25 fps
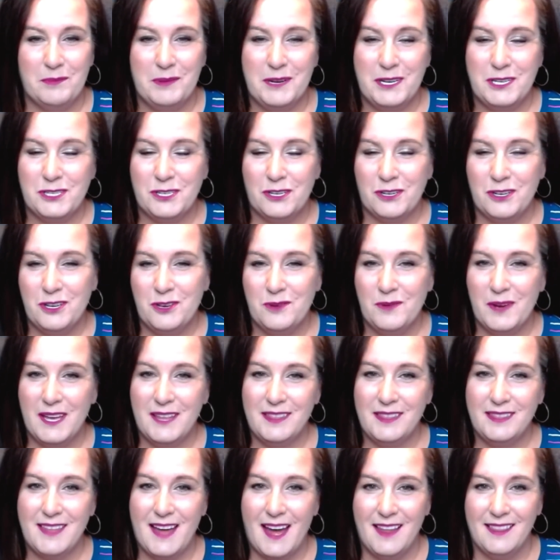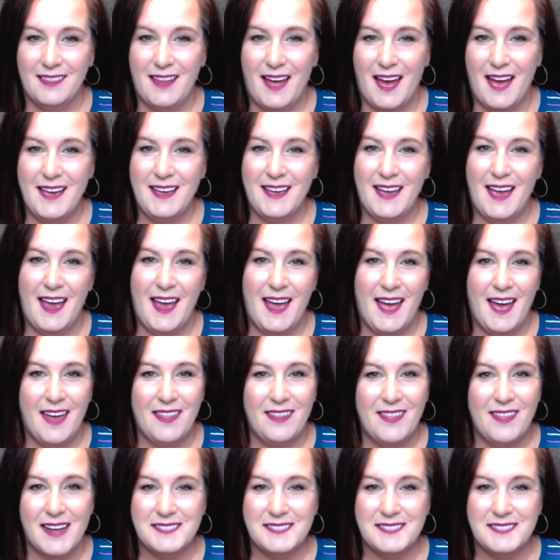be sure you hit that like and